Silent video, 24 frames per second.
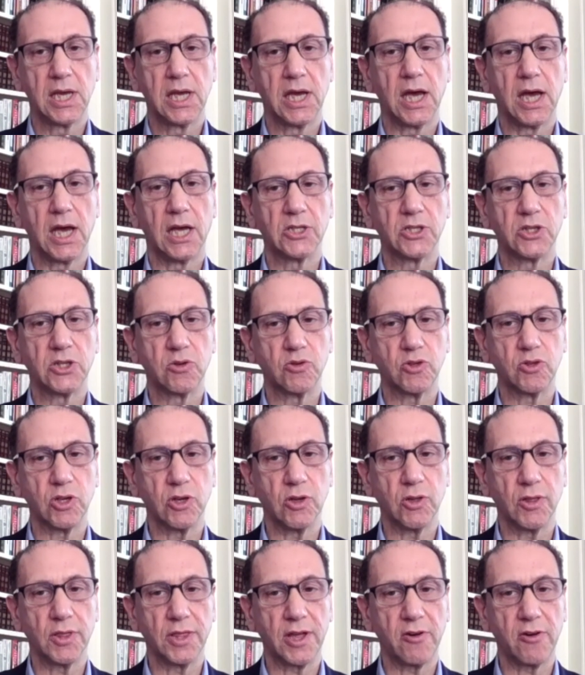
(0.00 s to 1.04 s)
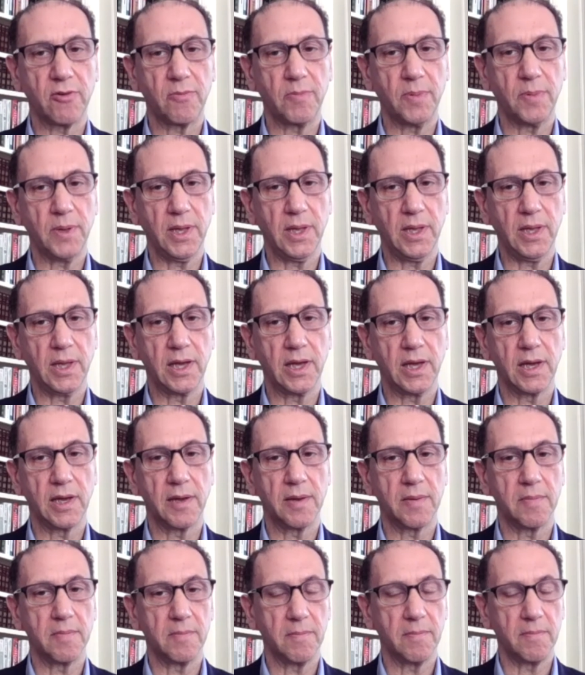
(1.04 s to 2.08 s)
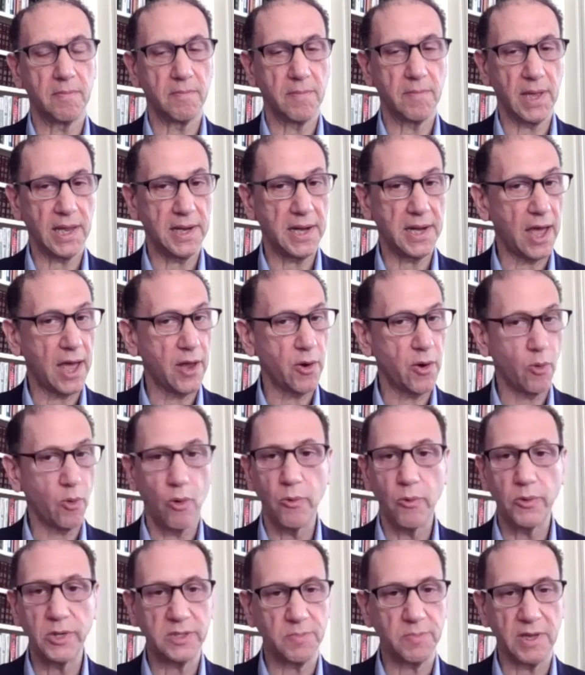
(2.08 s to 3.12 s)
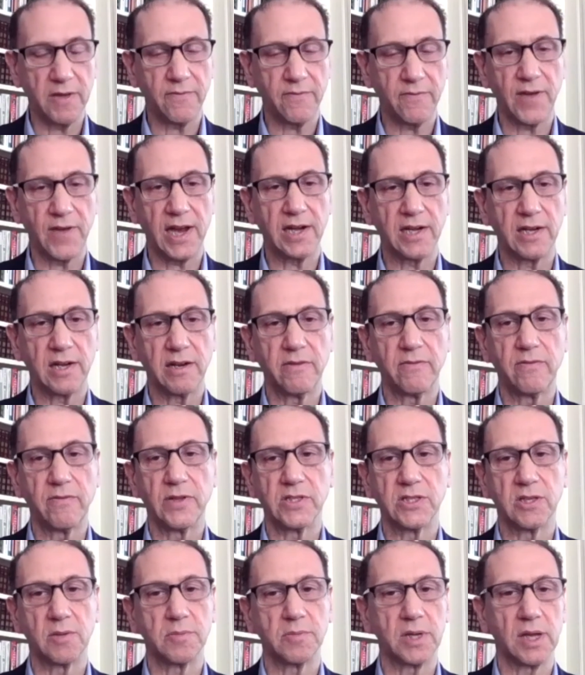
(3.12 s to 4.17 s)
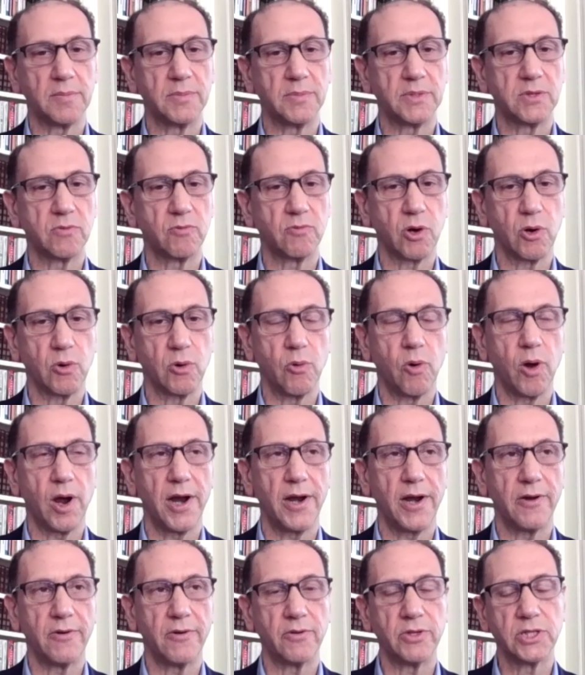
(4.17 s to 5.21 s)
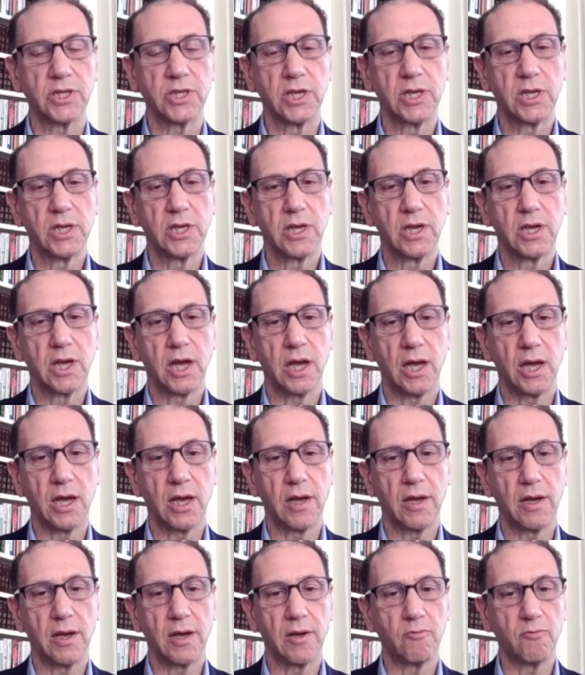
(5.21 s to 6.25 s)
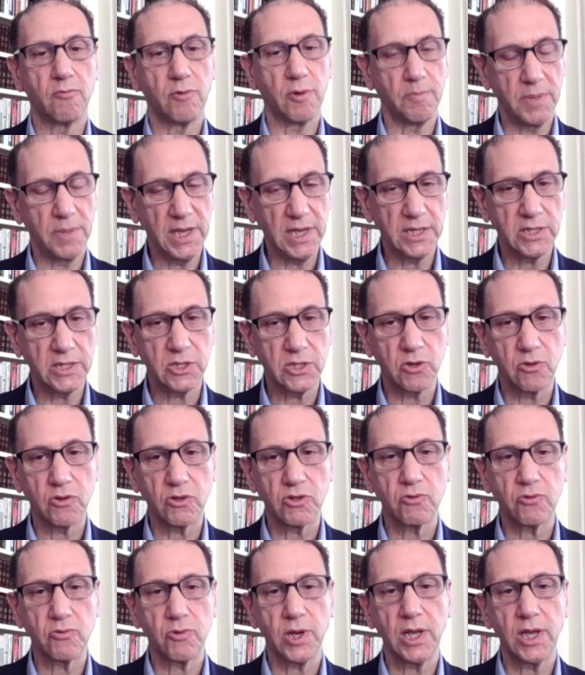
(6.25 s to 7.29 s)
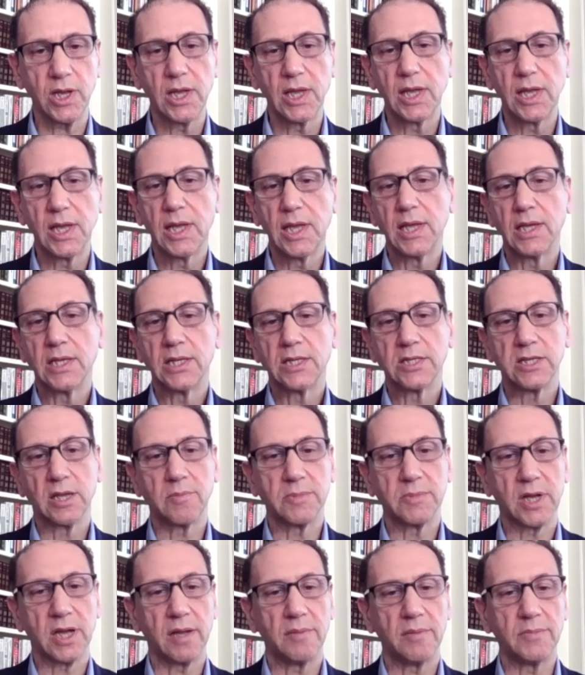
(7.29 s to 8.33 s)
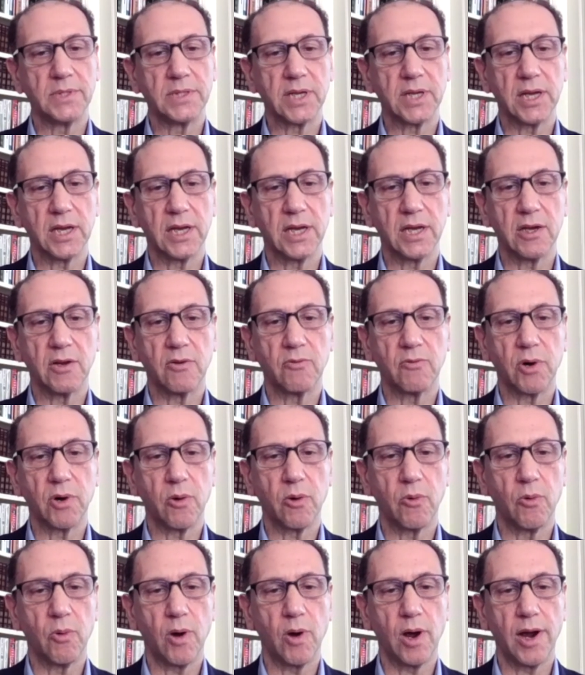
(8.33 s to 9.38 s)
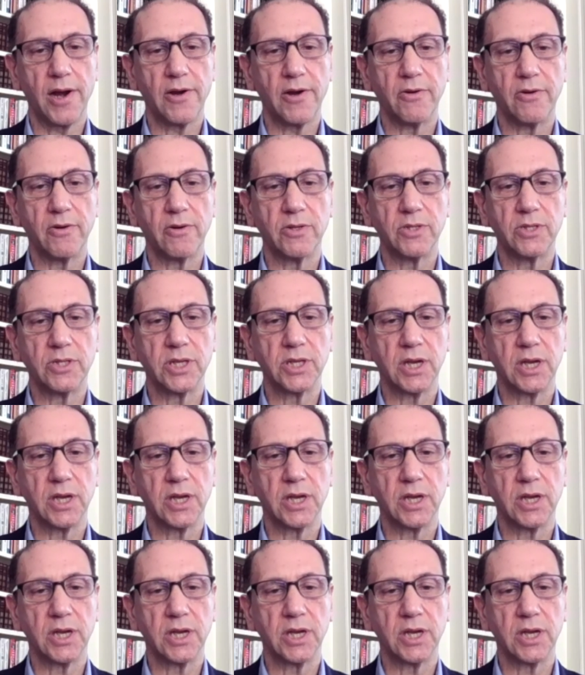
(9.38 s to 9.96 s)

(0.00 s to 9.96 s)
surgical therapy may not always be effective and sometimes requires repeat surgery, sometimes requires